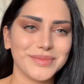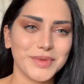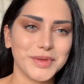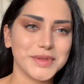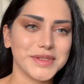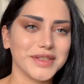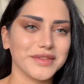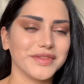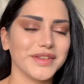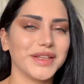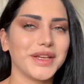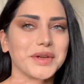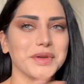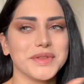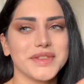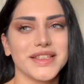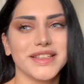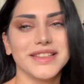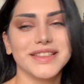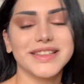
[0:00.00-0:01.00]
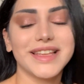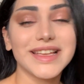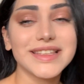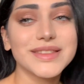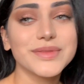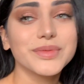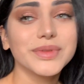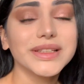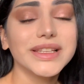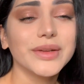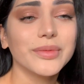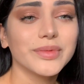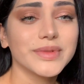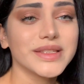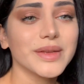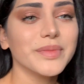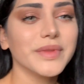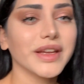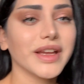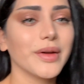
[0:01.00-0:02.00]
music videos, and that's really
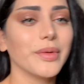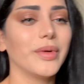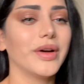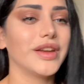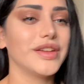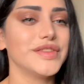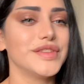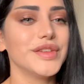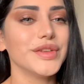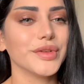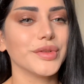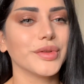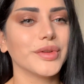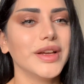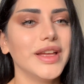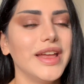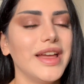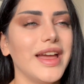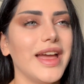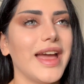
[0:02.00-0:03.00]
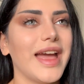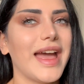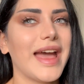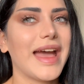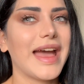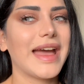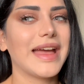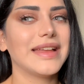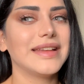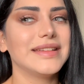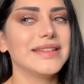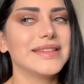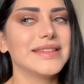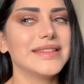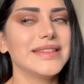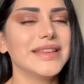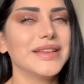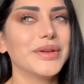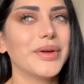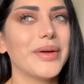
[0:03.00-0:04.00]
something I want to do. And
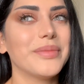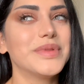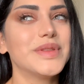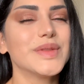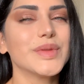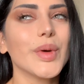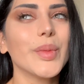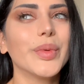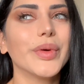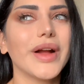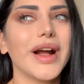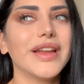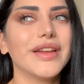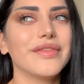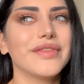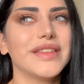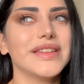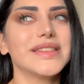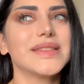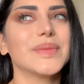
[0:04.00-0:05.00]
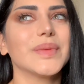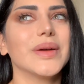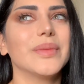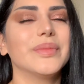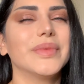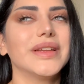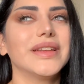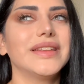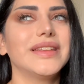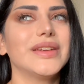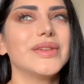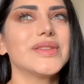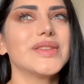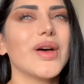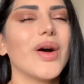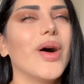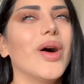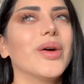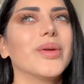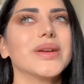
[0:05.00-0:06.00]
I'm so proud of this one, but there's
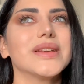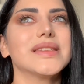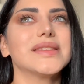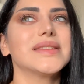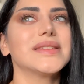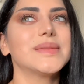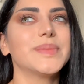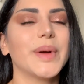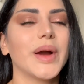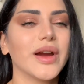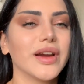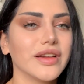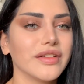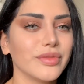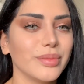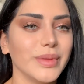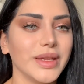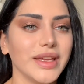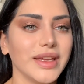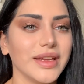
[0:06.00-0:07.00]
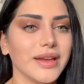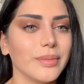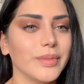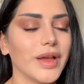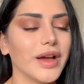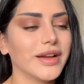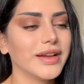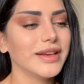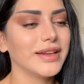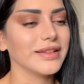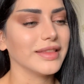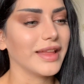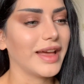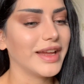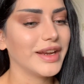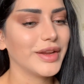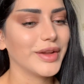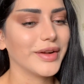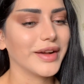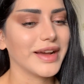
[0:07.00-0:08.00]
always this part of me, I'm not gonna
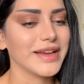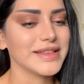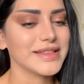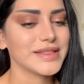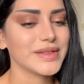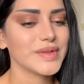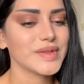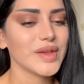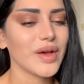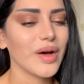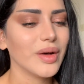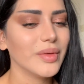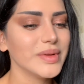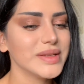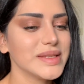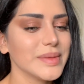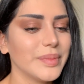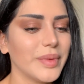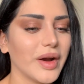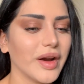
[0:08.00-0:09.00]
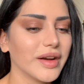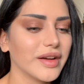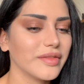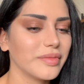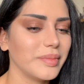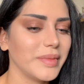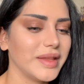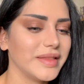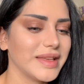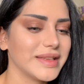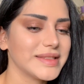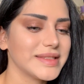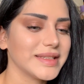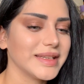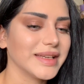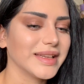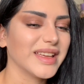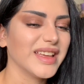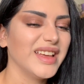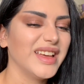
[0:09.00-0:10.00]
lie to you guys, there's always a part of me that's
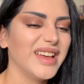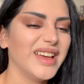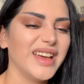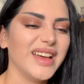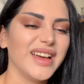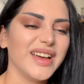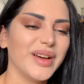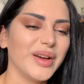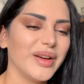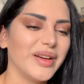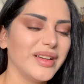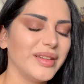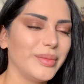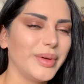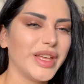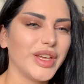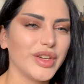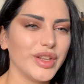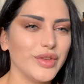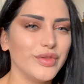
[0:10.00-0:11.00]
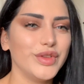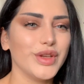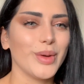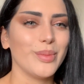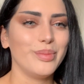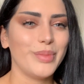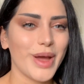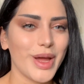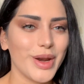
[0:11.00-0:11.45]
like, we could have done